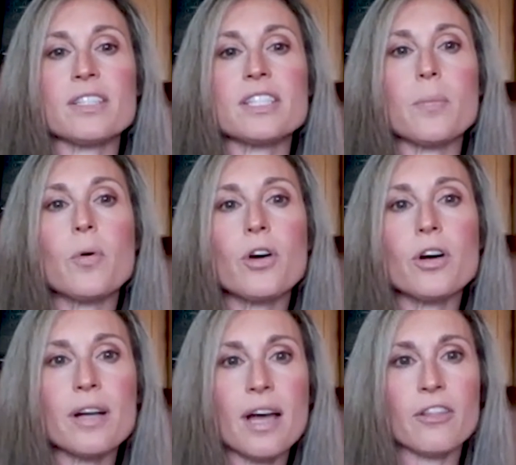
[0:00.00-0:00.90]

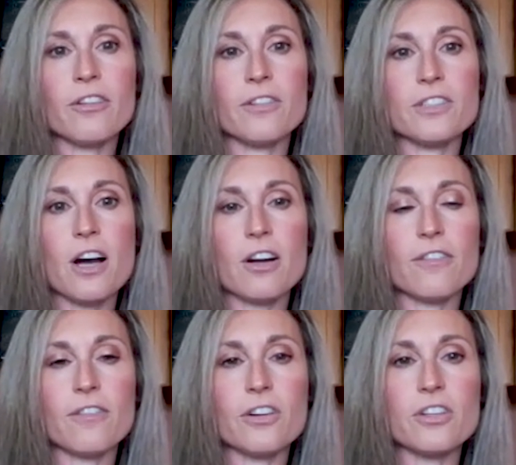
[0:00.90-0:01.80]
support other
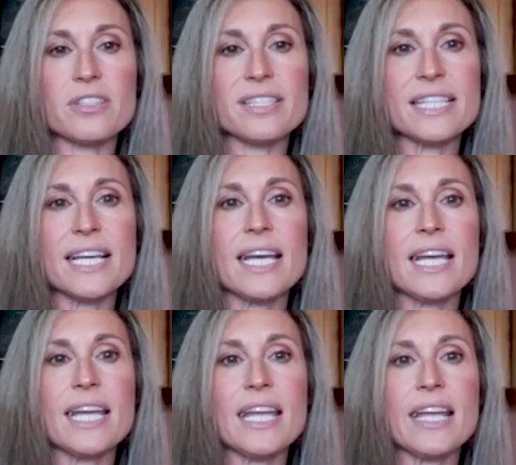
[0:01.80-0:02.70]
photographers
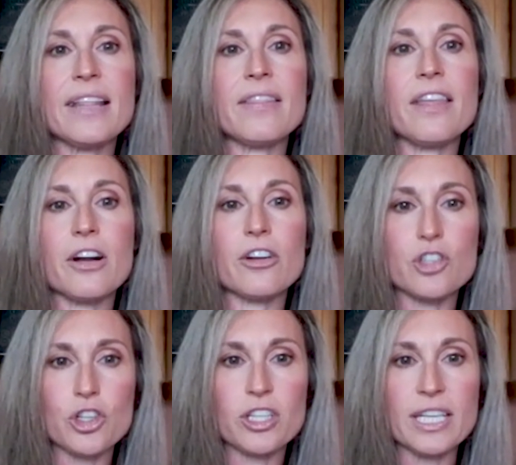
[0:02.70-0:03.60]
in their
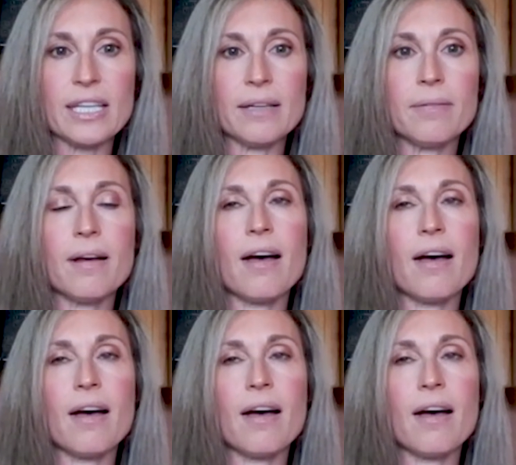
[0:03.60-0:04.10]
journey,